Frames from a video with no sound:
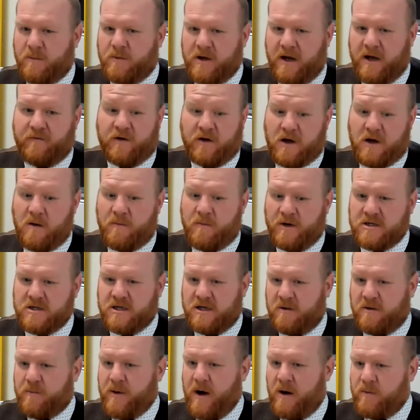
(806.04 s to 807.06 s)
the company's
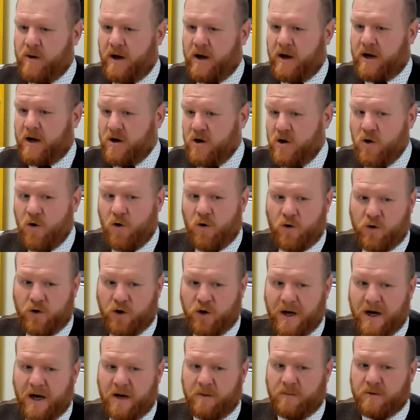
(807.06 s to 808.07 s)
either public or
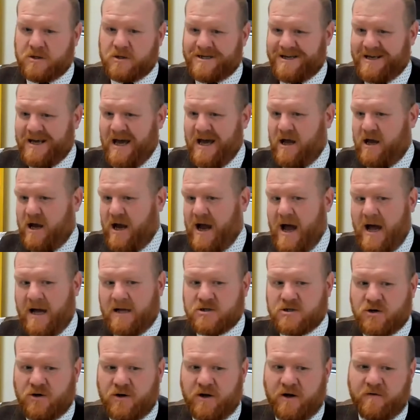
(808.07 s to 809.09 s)
you're able to get your
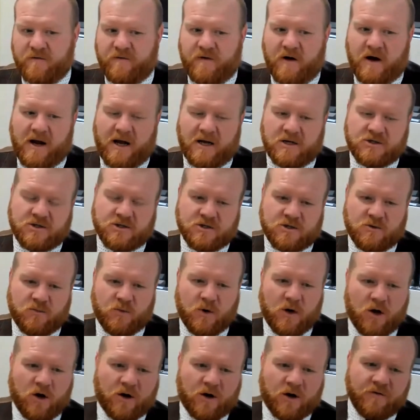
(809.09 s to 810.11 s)
hands on their financials, and we're
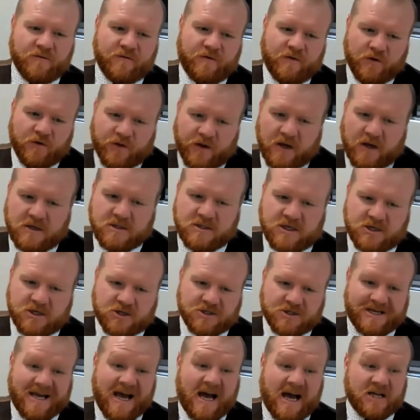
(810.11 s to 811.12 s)
looking for things such
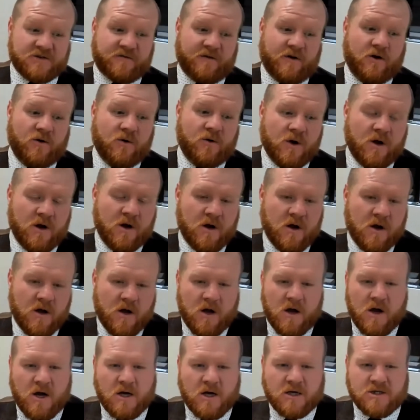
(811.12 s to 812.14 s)
as cash flow.
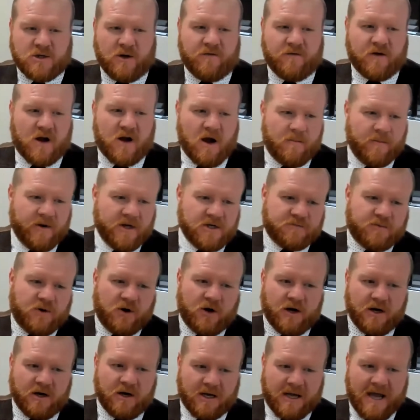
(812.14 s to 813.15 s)
So if a company's
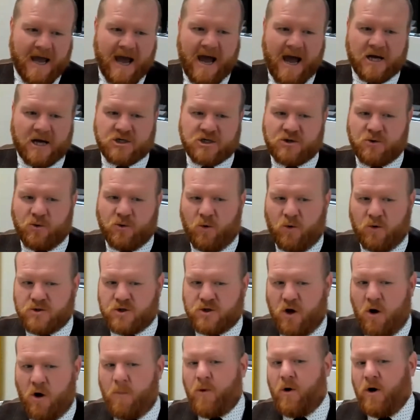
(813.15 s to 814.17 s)
putting cash towards
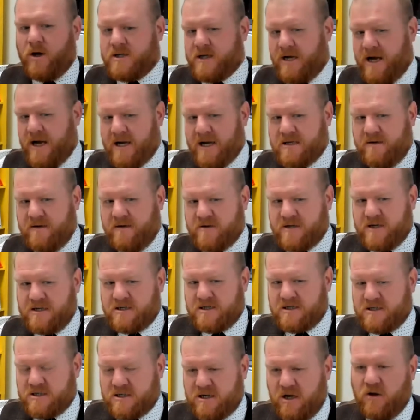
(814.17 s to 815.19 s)
operating activities
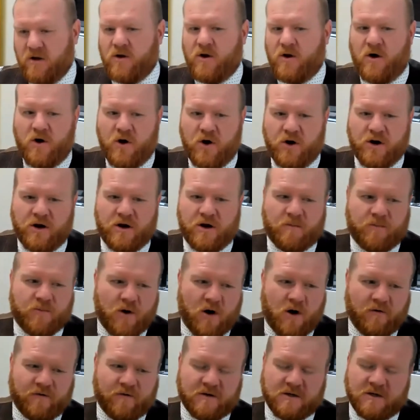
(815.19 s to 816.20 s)
and still not earning a
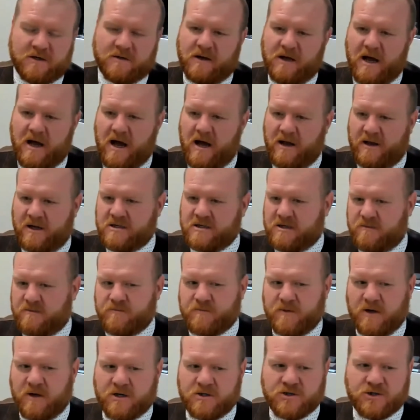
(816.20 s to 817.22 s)
profit, there's a
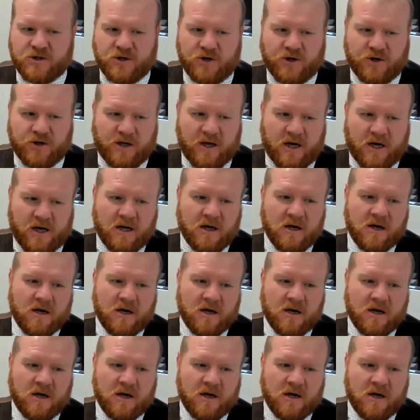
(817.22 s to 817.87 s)
concern there.